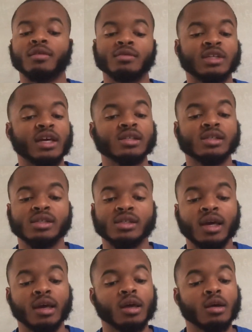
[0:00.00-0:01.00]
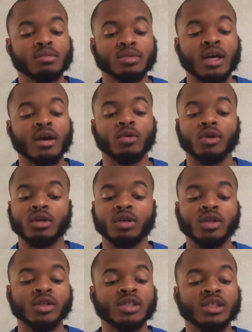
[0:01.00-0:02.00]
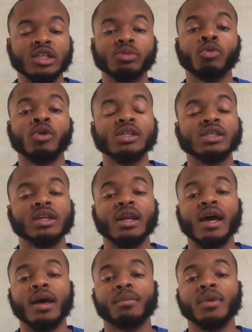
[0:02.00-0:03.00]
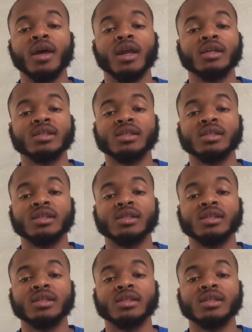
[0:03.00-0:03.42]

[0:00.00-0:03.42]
if Texas Tech comes out with another 6 points in 9 minutes,